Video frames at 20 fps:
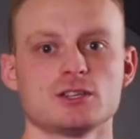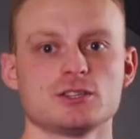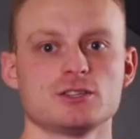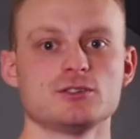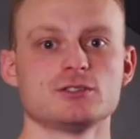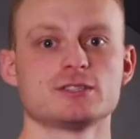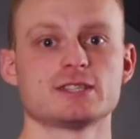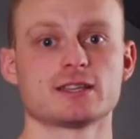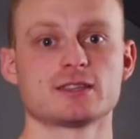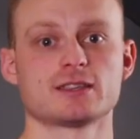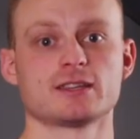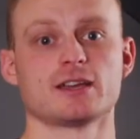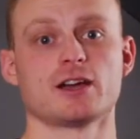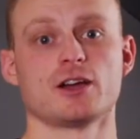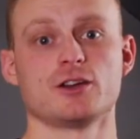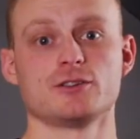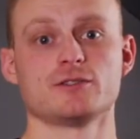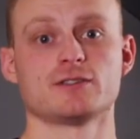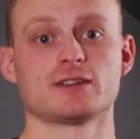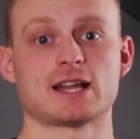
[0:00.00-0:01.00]
using the
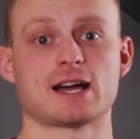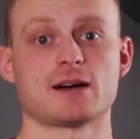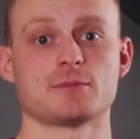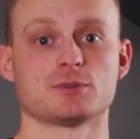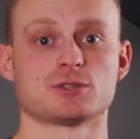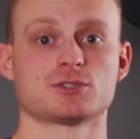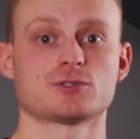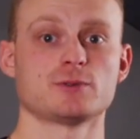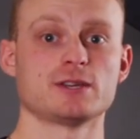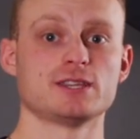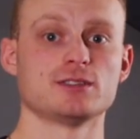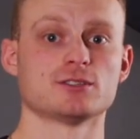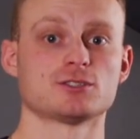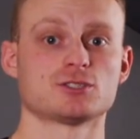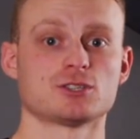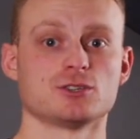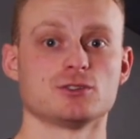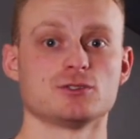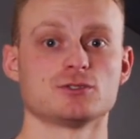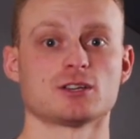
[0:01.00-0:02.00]
overlap between the
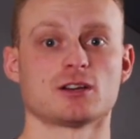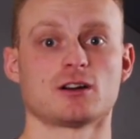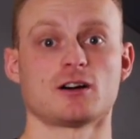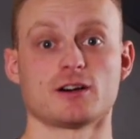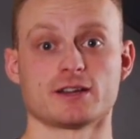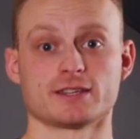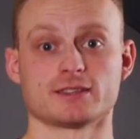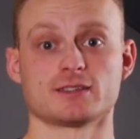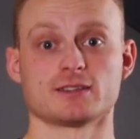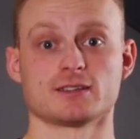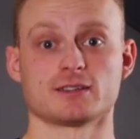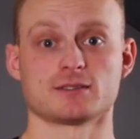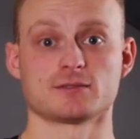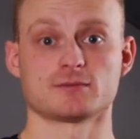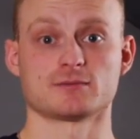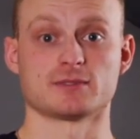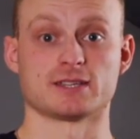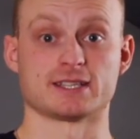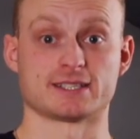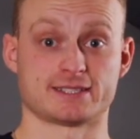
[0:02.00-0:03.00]
two to hide the
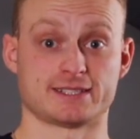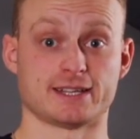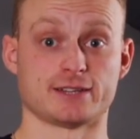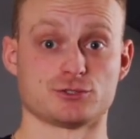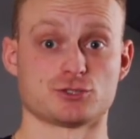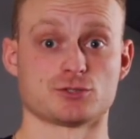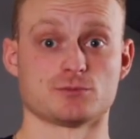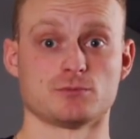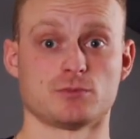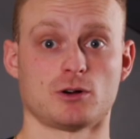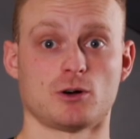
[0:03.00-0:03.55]
extension